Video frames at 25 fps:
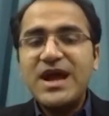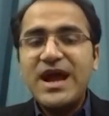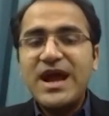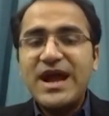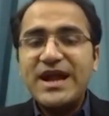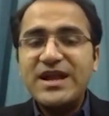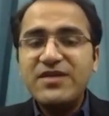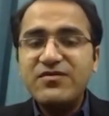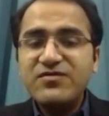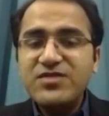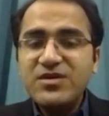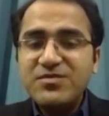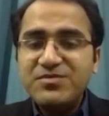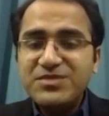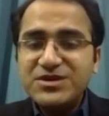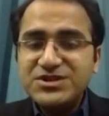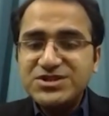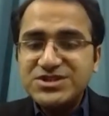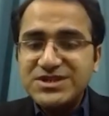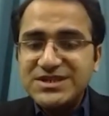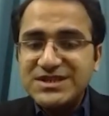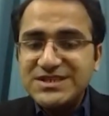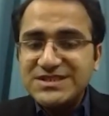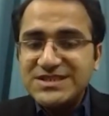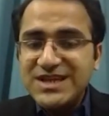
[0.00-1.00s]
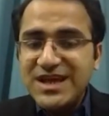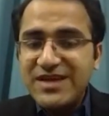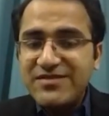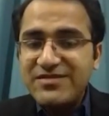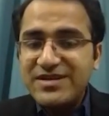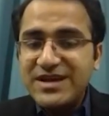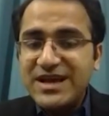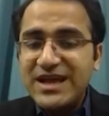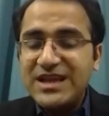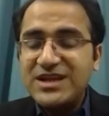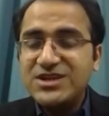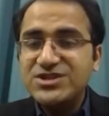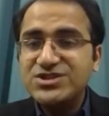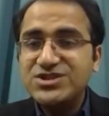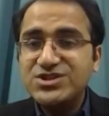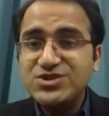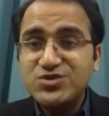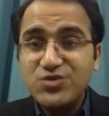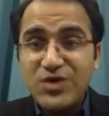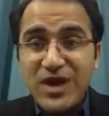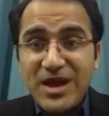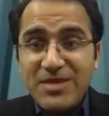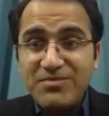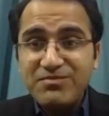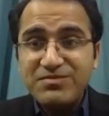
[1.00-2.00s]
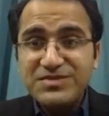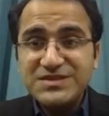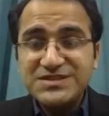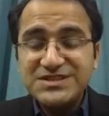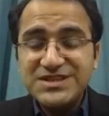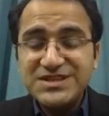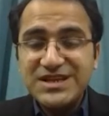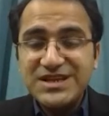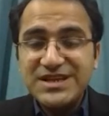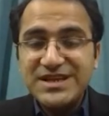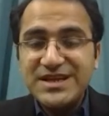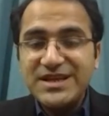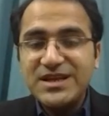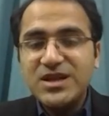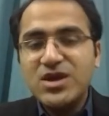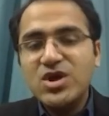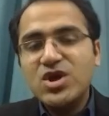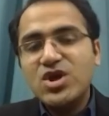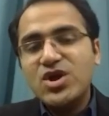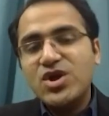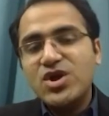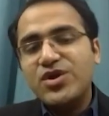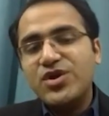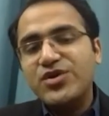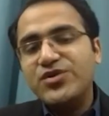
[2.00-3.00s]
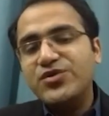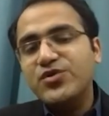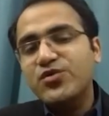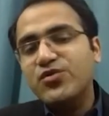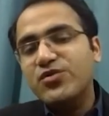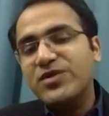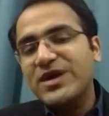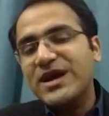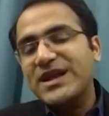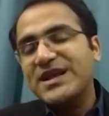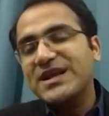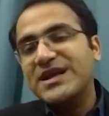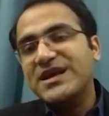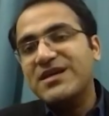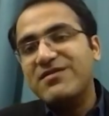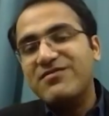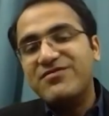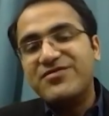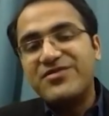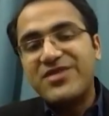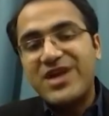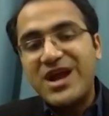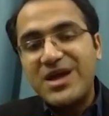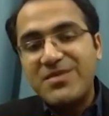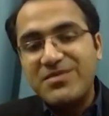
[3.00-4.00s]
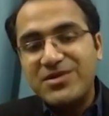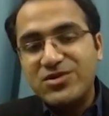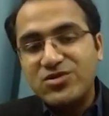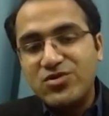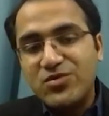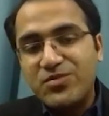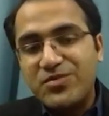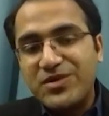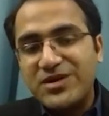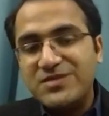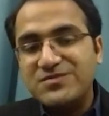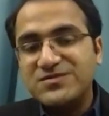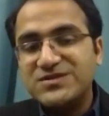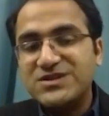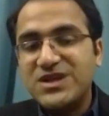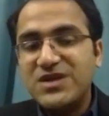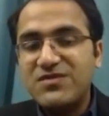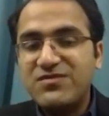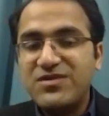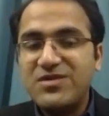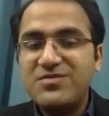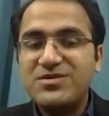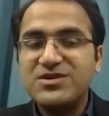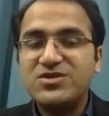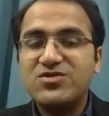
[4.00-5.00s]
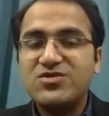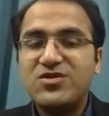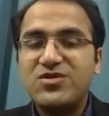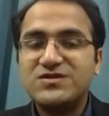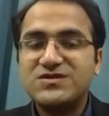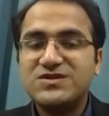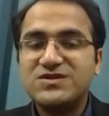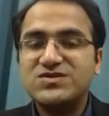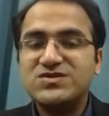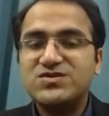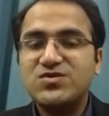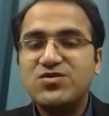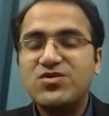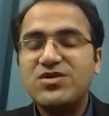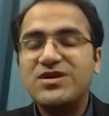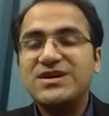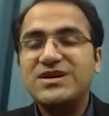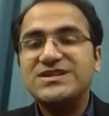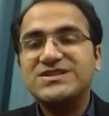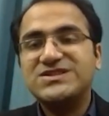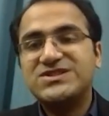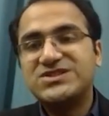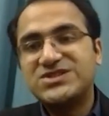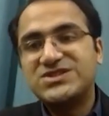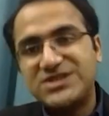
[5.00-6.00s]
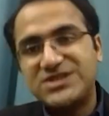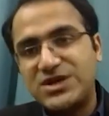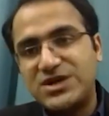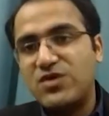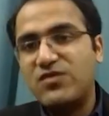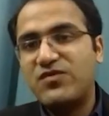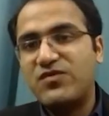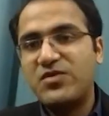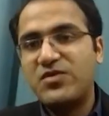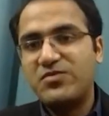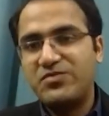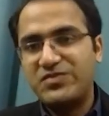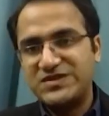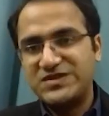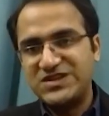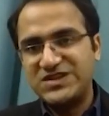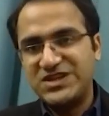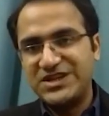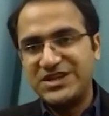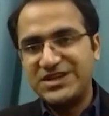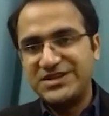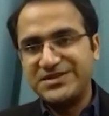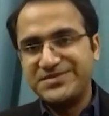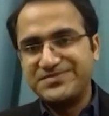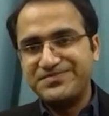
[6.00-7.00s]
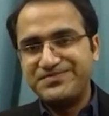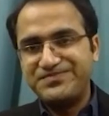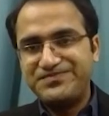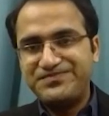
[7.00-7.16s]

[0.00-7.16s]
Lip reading: And if the patient is having allergy to ampicillin, you can give trimethoprim sulfamethoxazole instead of ampicillin.